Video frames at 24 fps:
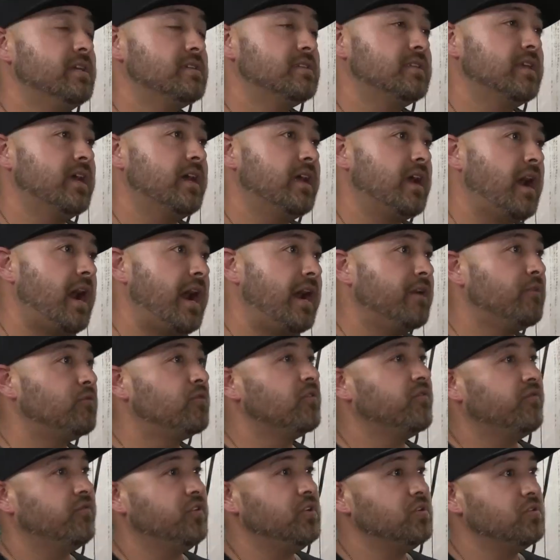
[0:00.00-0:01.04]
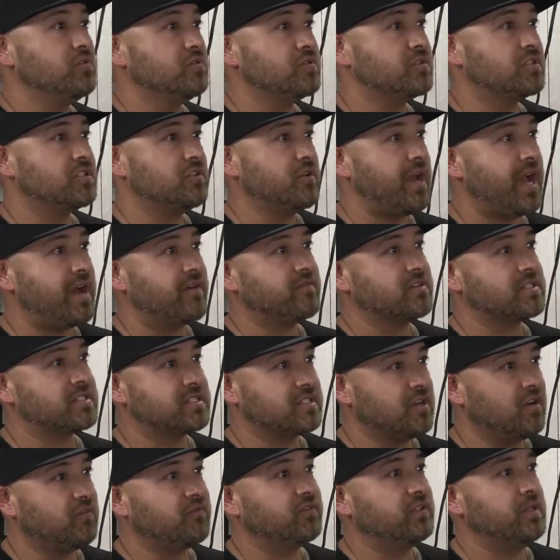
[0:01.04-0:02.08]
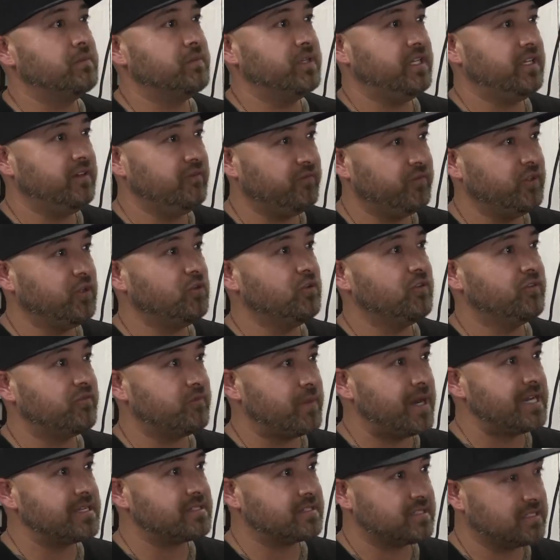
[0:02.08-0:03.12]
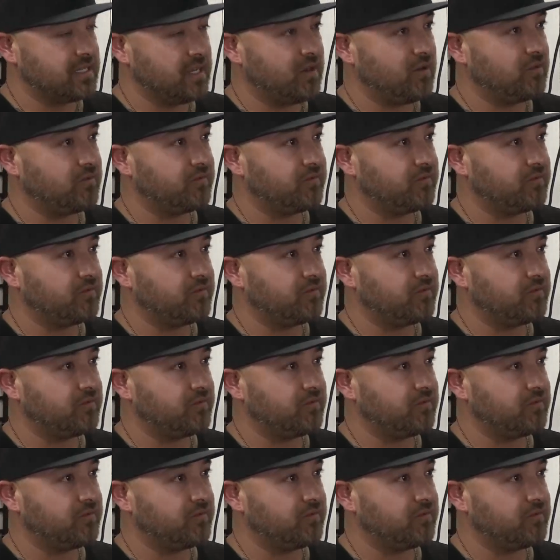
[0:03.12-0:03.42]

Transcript: that I refuse to have a self-limiting view Absolutely. of myself.